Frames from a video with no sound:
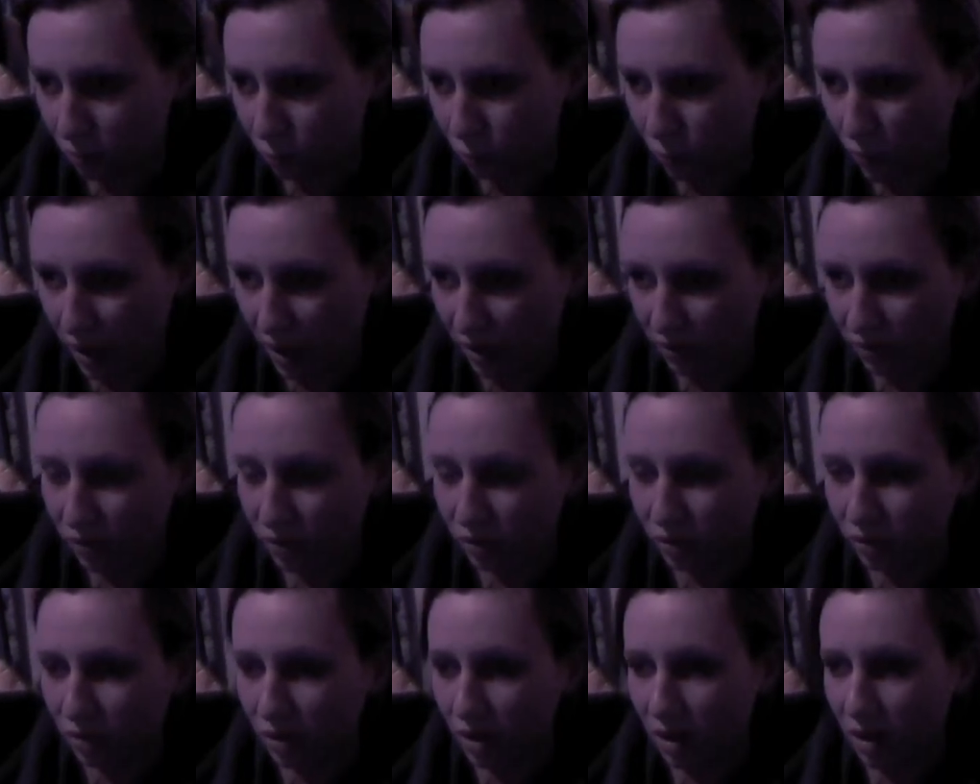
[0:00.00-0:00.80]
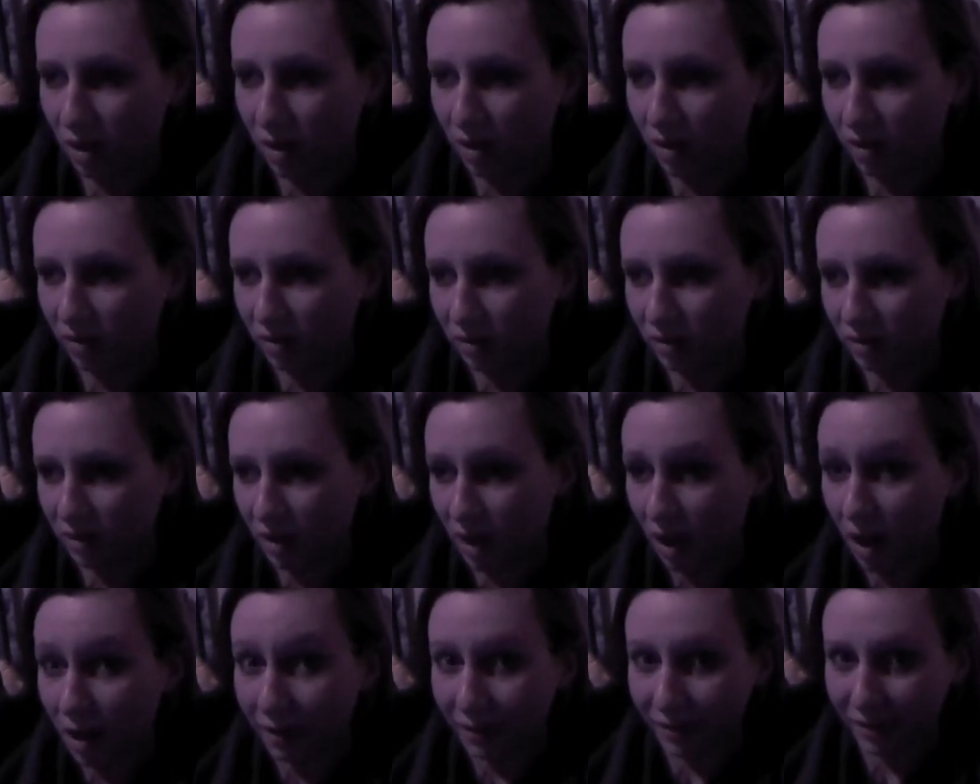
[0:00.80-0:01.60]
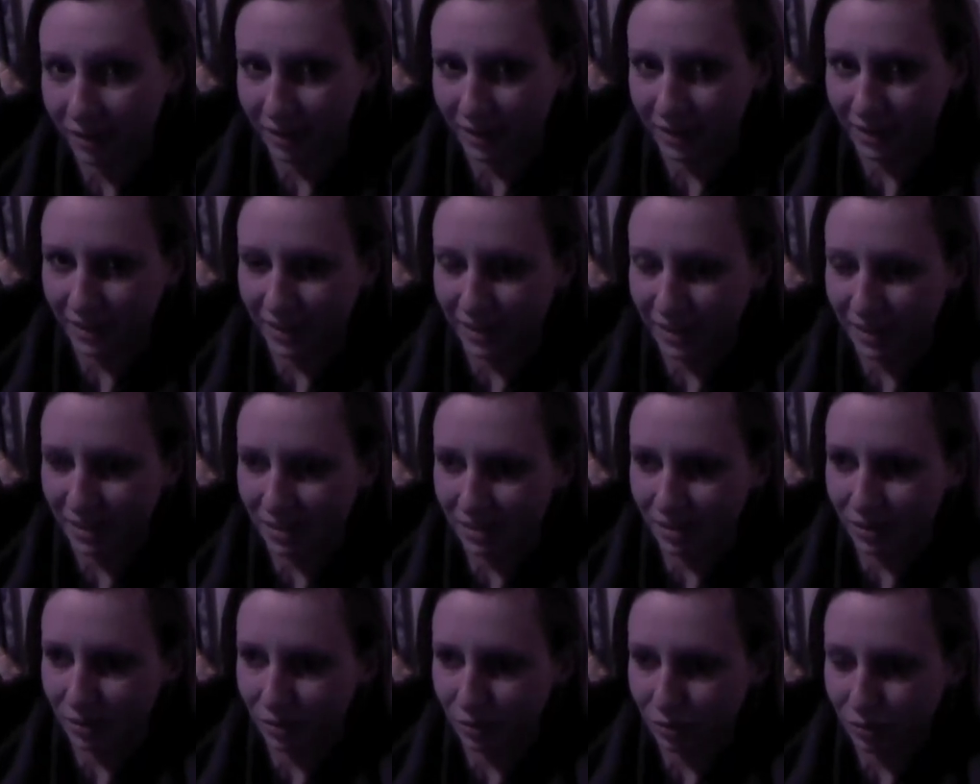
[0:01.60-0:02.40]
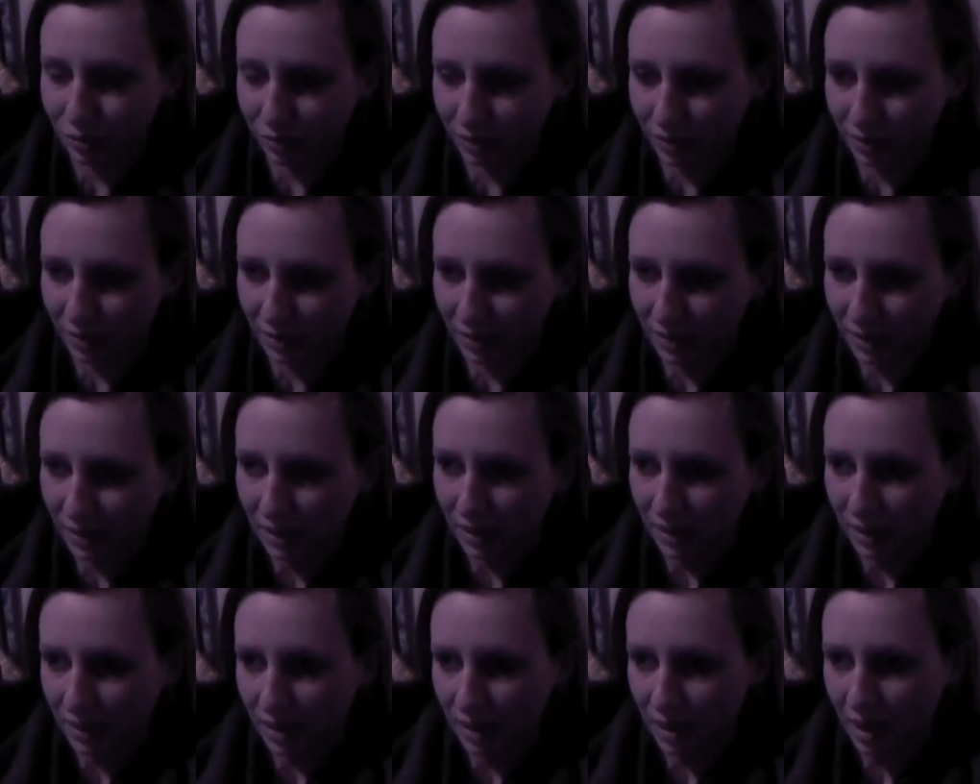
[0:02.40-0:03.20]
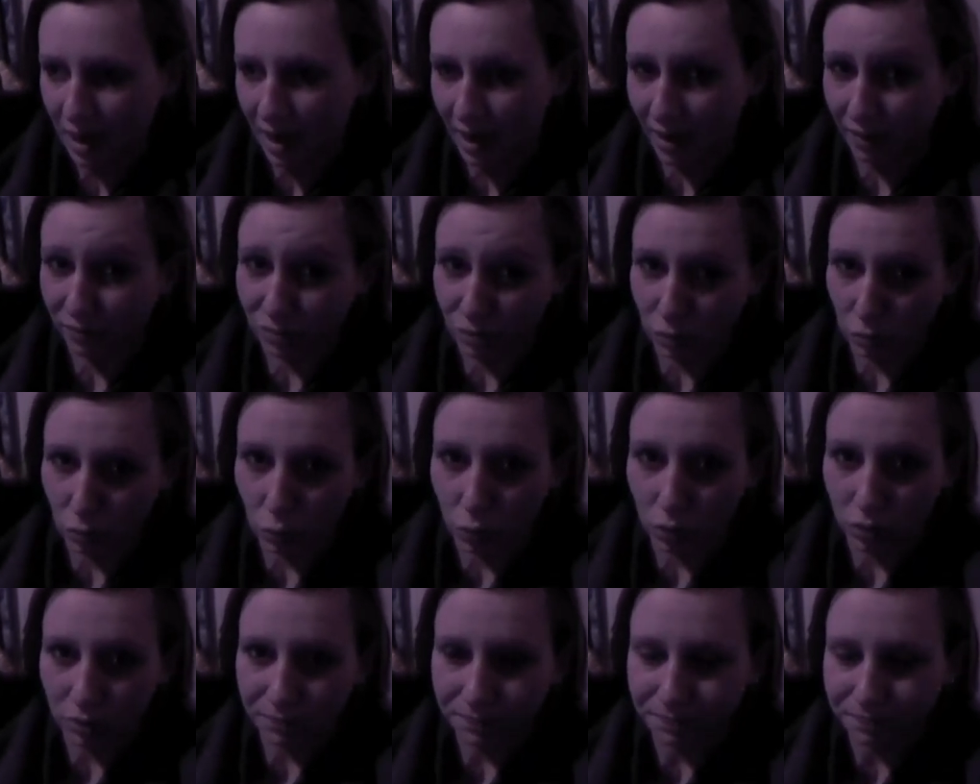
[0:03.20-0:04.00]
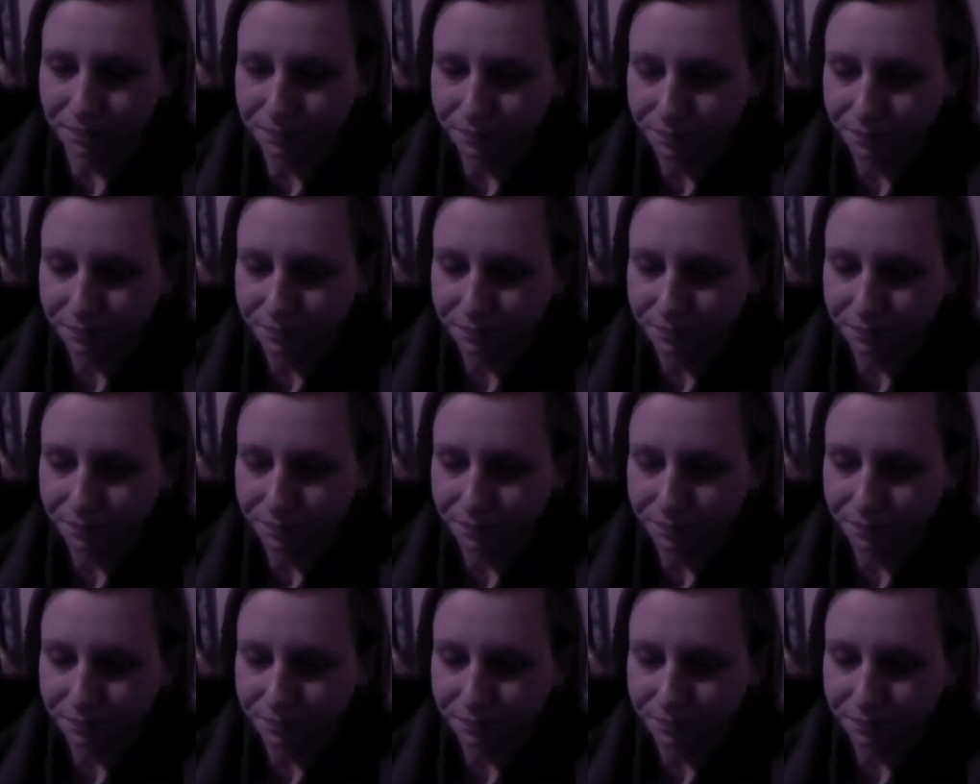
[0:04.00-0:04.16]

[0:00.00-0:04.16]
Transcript: whenever Hanukkah is, usually, I have school.